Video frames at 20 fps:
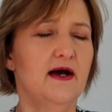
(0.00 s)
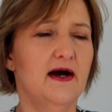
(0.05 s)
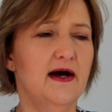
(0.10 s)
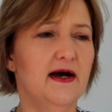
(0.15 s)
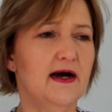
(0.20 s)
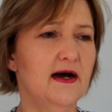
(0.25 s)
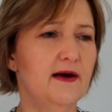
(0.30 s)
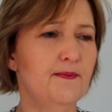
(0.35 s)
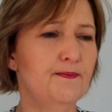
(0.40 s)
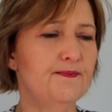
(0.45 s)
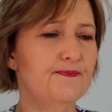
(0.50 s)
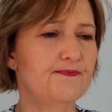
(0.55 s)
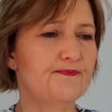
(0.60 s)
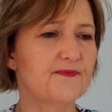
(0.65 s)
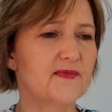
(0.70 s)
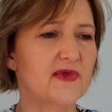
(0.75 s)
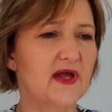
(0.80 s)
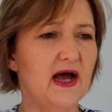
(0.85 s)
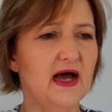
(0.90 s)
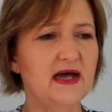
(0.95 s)

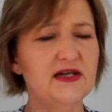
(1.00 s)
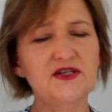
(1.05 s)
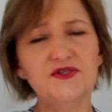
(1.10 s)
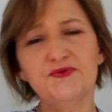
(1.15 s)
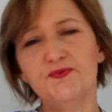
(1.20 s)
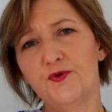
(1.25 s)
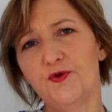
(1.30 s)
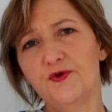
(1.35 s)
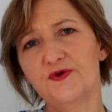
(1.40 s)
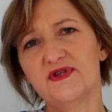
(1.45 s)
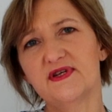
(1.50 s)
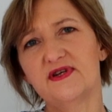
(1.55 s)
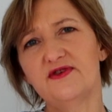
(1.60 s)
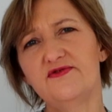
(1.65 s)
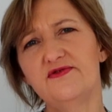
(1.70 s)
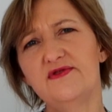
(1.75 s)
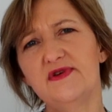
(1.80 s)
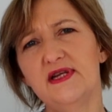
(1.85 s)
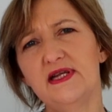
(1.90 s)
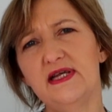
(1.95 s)
I just bought a
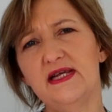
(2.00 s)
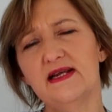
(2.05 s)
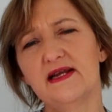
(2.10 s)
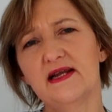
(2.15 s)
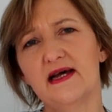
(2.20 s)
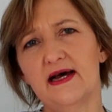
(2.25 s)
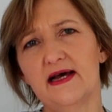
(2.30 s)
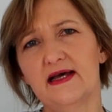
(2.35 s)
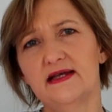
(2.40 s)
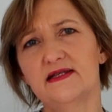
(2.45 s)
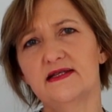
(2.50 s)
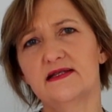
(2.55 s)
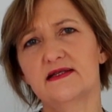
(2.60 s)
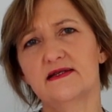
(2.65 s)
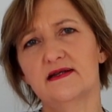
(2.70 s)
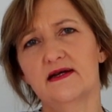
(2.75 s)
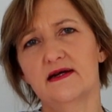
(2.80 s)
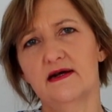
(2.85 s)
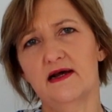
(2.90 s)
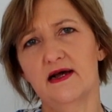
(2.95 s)
really
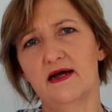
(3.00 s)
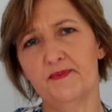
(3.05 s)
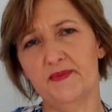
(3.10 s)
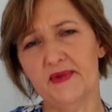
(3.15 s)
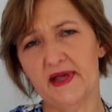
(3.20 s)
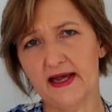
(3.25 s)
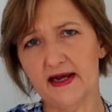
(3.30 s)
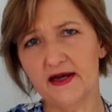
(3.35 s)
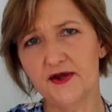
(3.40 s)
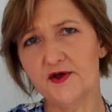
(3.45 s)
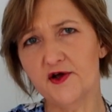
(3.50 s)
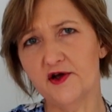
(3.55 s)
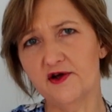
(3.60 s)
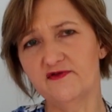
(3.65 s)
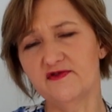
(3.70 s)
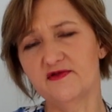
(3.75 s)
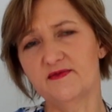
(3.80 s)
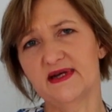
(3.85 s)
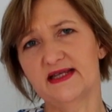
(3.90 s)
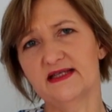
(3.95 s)
nice calico
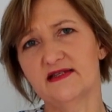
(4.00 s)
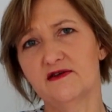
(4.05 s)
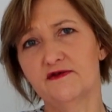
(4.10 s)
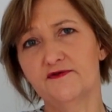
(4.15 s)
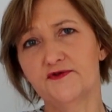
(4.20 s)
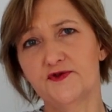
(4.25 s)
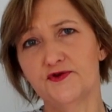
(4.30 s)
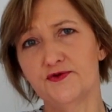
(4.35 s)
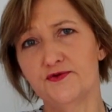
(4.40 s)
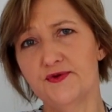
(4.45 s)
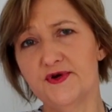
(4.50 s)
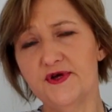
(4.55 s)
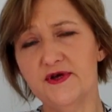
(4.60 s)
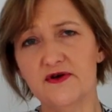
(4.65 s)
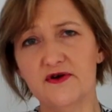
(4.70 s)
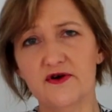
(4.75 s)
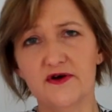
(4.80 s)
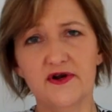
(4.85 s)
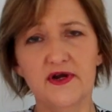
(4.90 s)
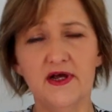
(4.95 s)
for myself to
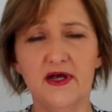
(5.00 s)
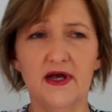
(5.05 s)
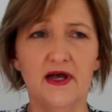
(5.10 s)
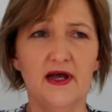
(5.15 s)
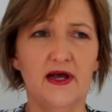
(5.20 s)
work on,